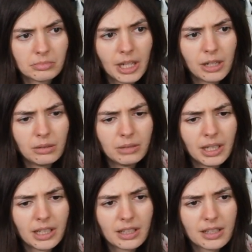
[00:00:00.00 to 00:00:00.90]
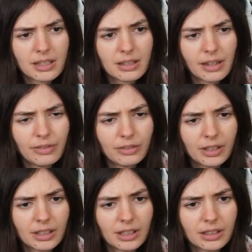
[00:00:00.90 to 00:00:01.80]
I don't like it
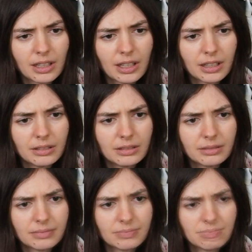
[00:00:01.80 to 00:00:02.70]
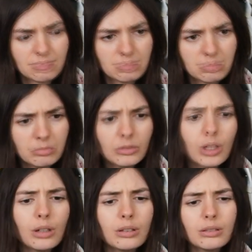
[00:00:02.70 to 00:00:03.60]
suffering like that.
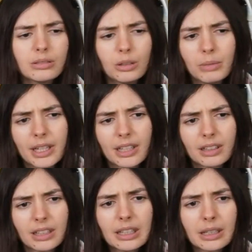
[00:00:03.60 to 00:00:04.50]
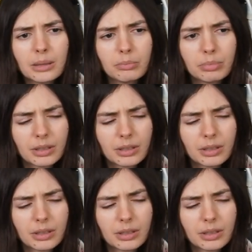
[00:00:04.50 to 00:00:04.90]
No, don't make it limp.